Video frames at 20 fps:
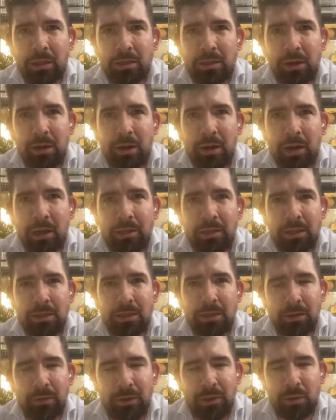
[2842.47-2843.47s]
didn't externalize
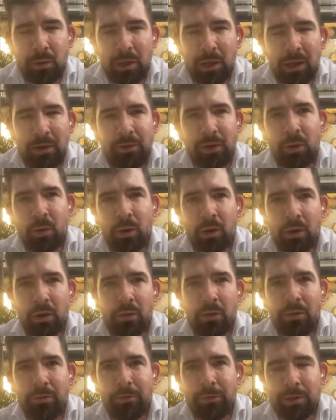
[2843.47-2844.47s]
this service. We have
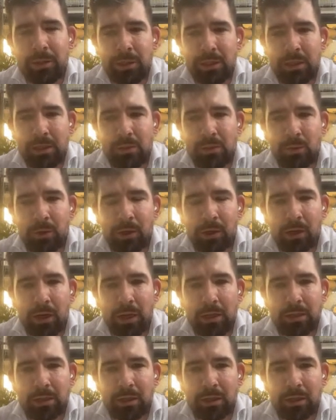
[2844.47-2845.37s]
our own offices where